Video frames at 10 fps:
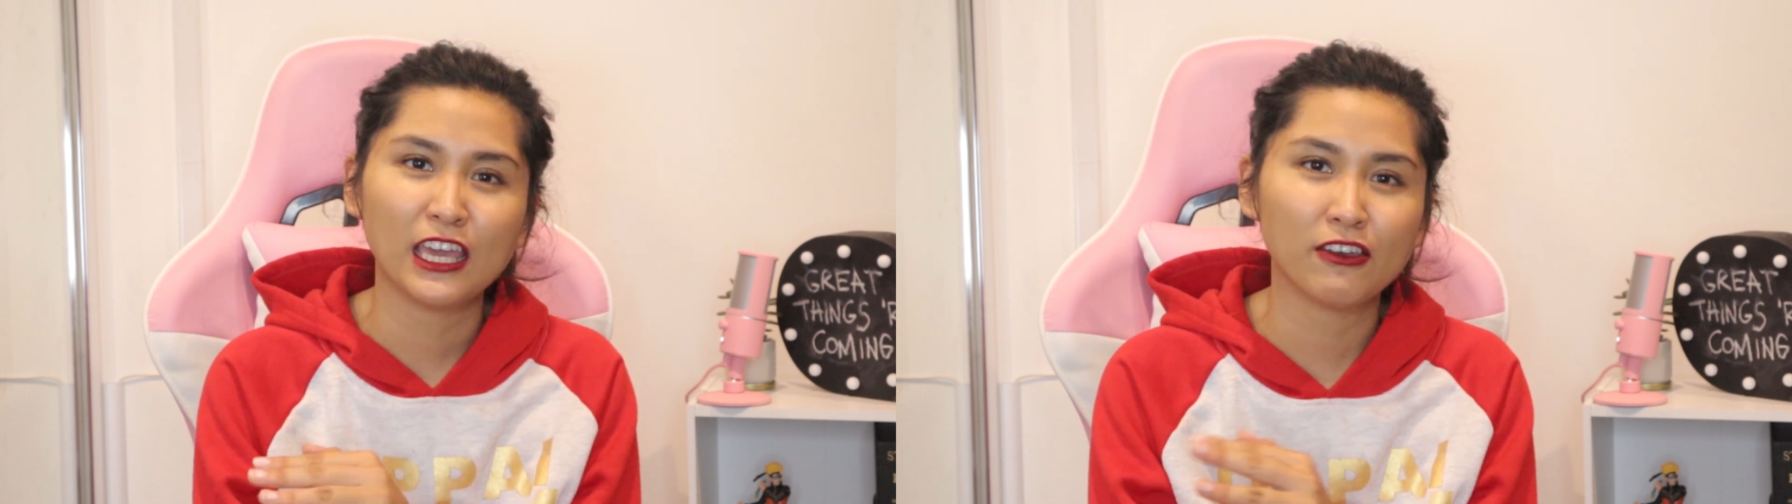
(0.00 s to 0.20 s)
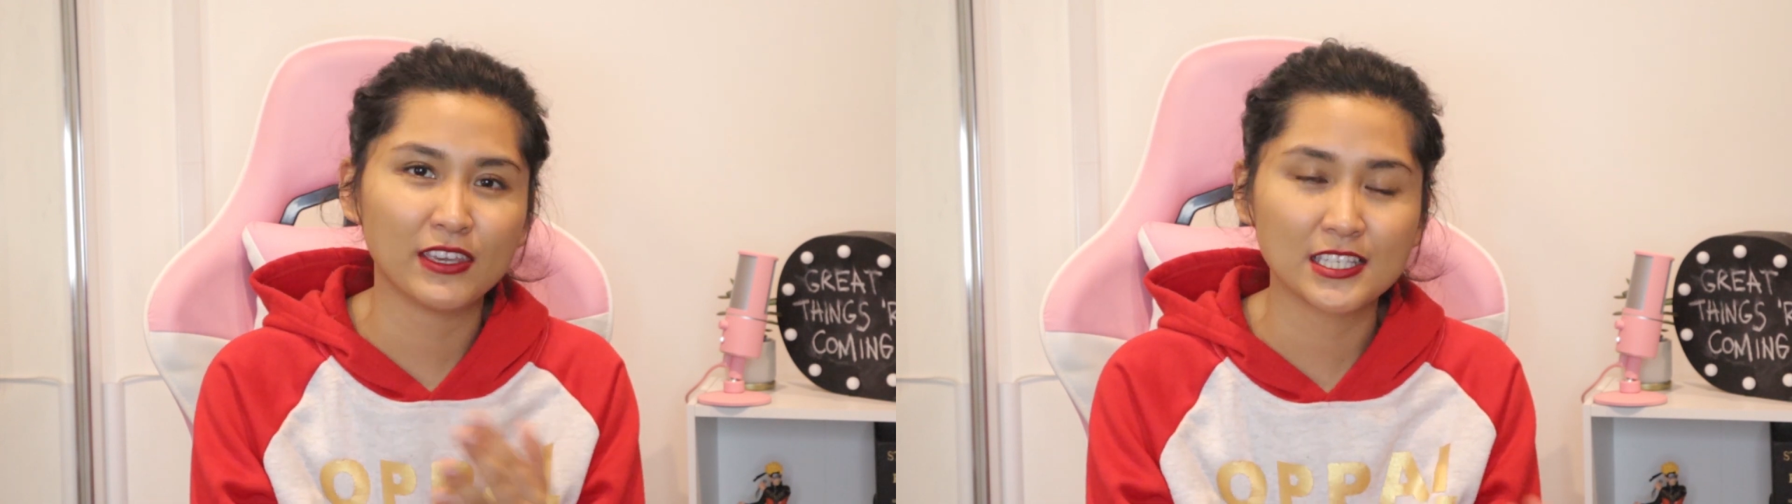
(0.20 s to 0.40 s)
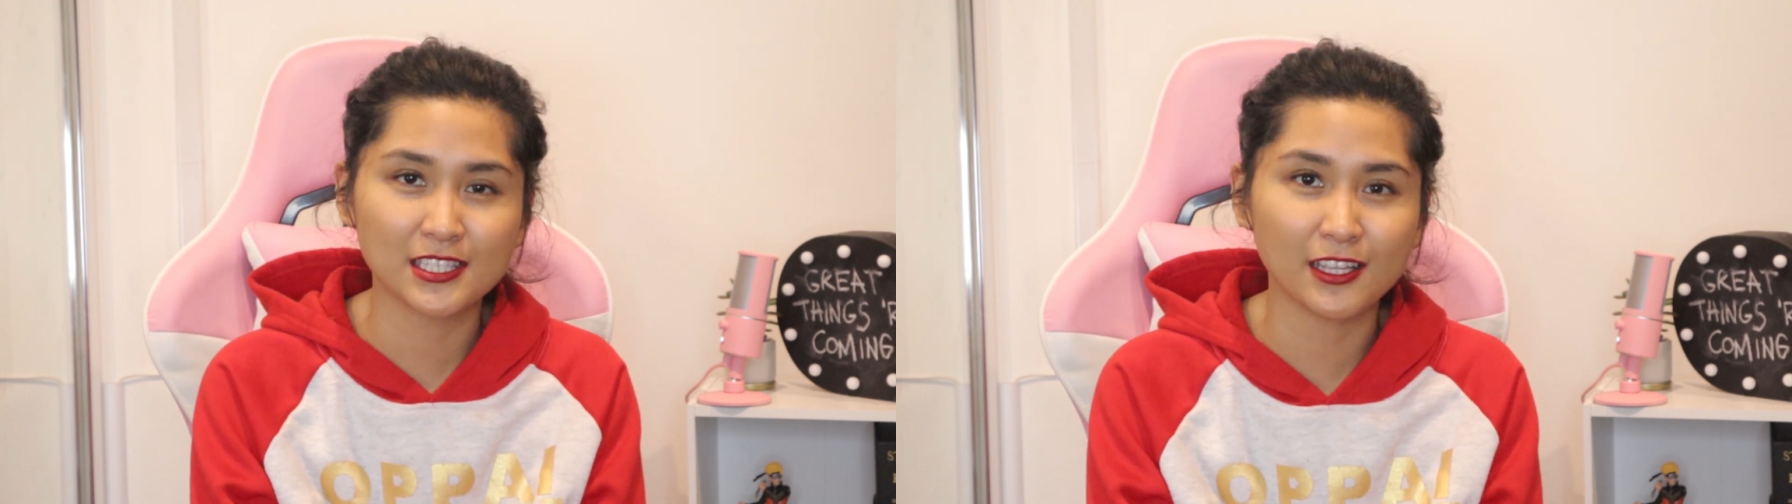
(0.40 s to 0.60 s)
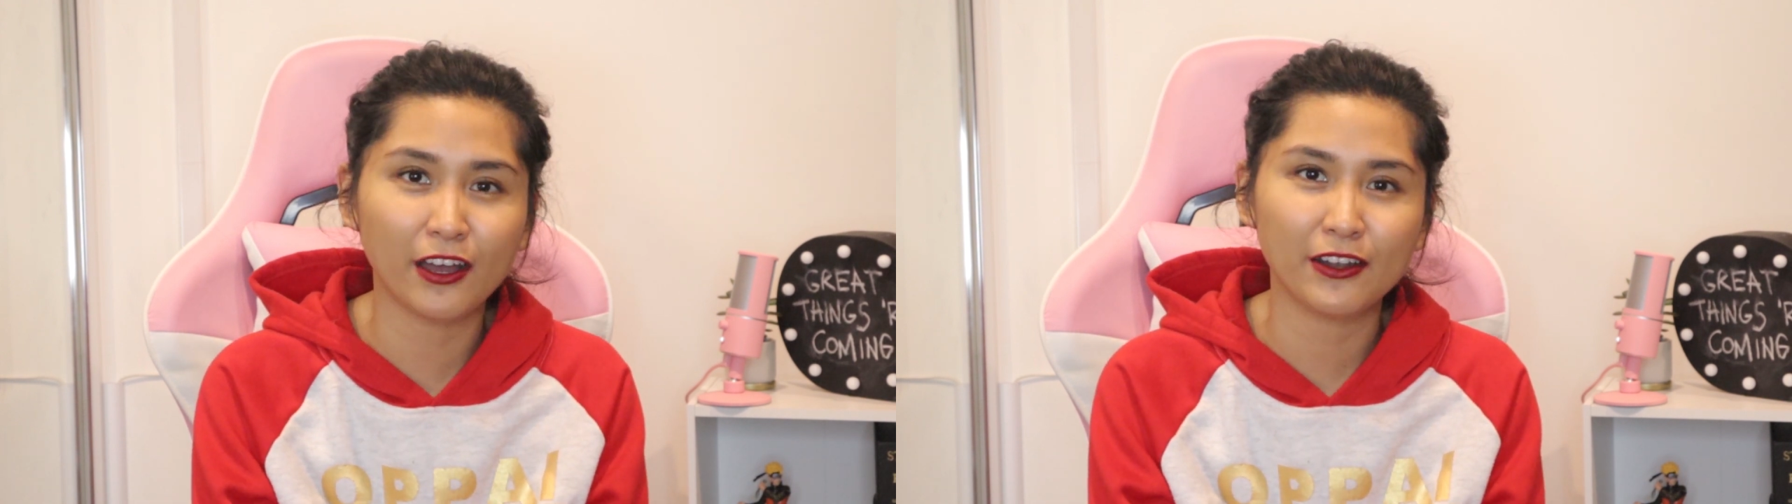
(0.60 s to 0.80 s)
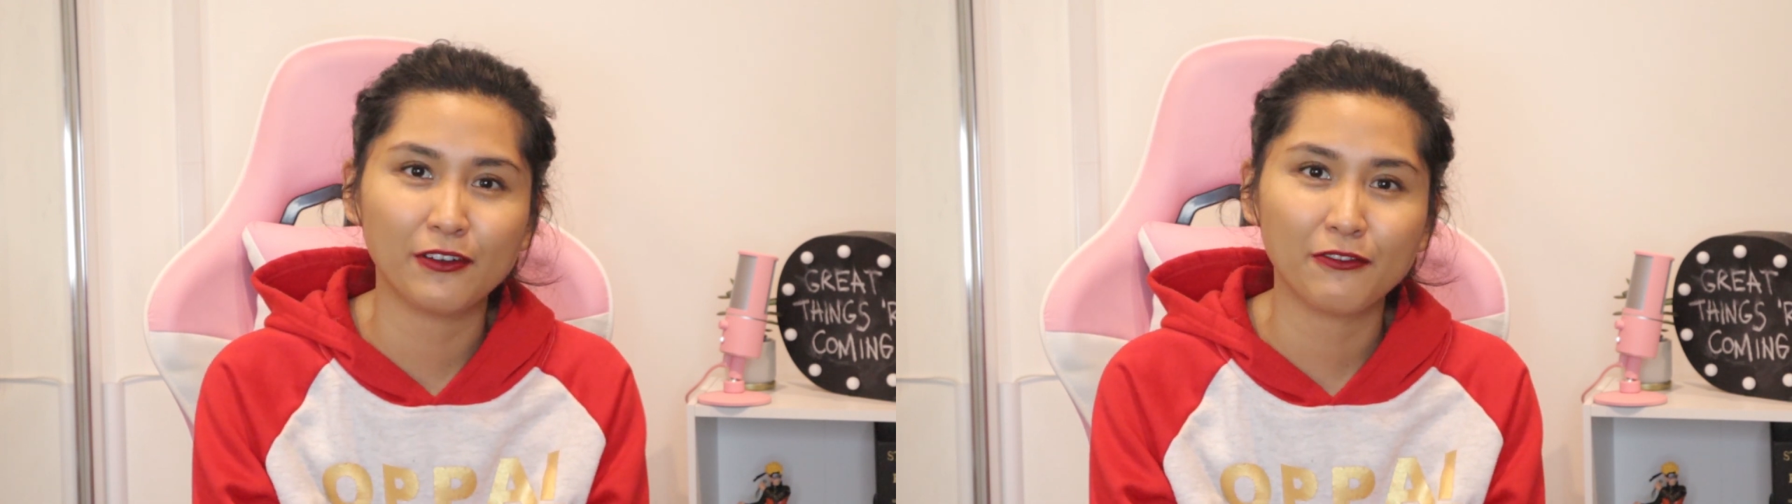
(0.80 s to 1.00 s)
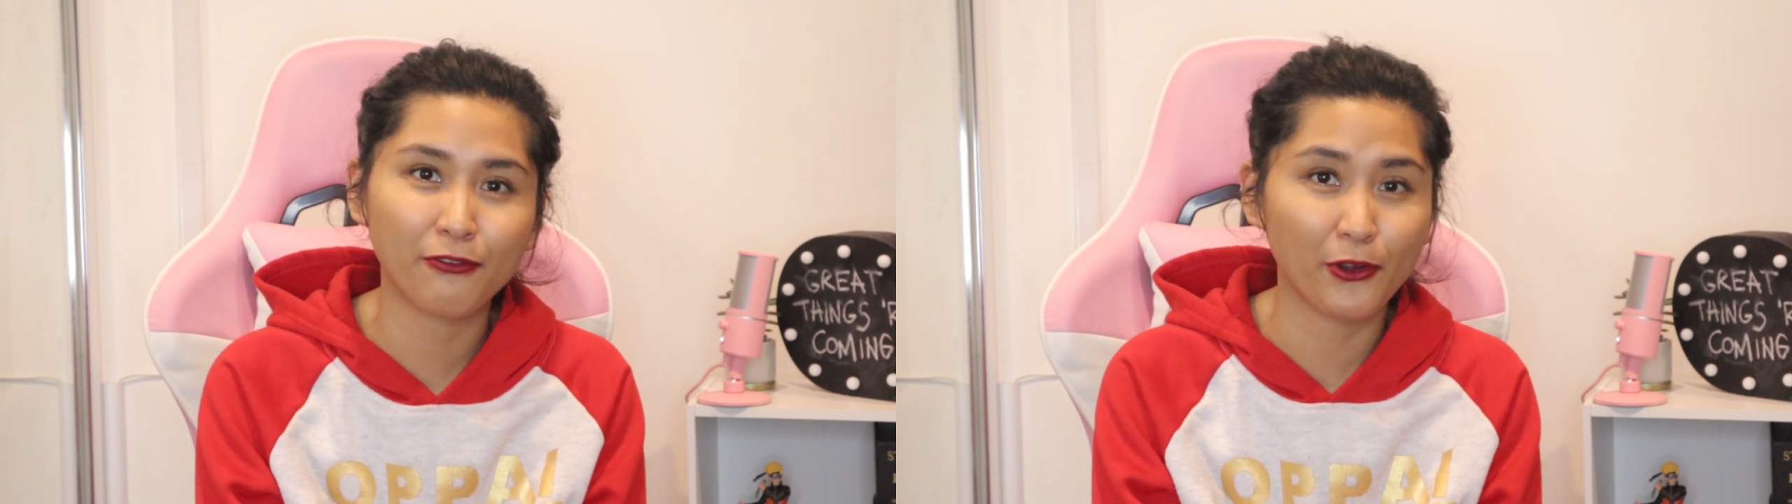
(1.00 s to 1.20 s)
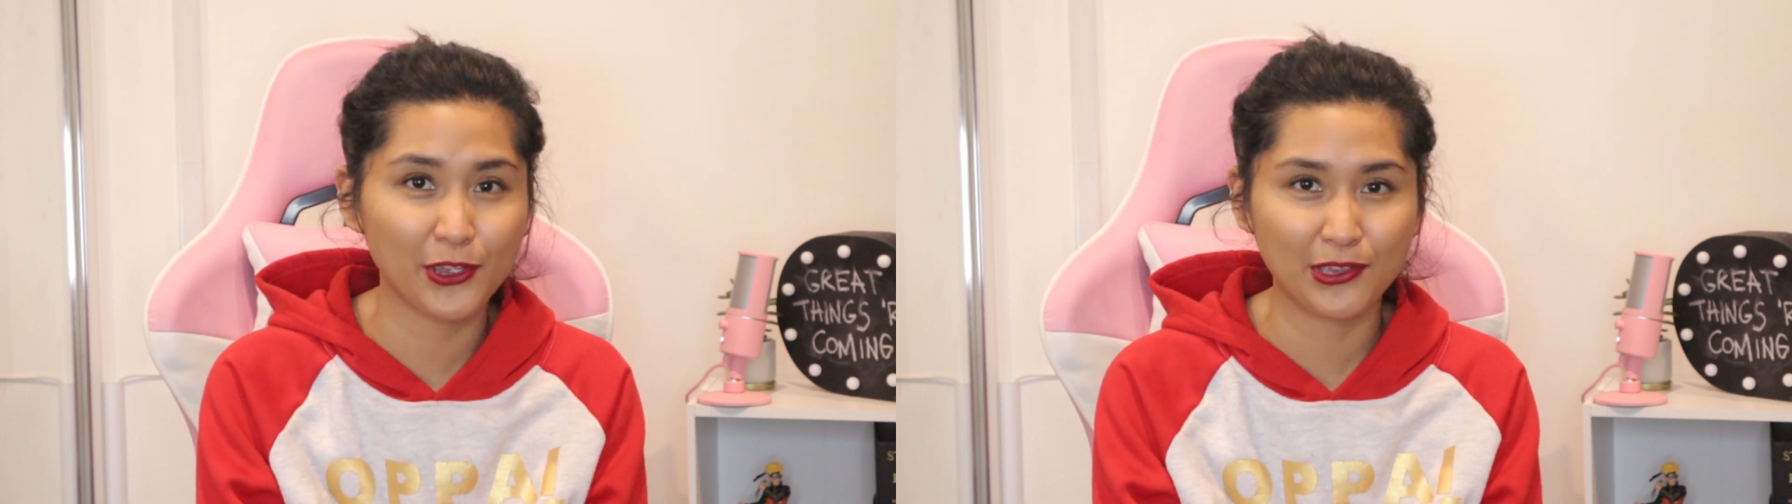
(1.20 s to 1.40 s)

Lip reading: if it's not for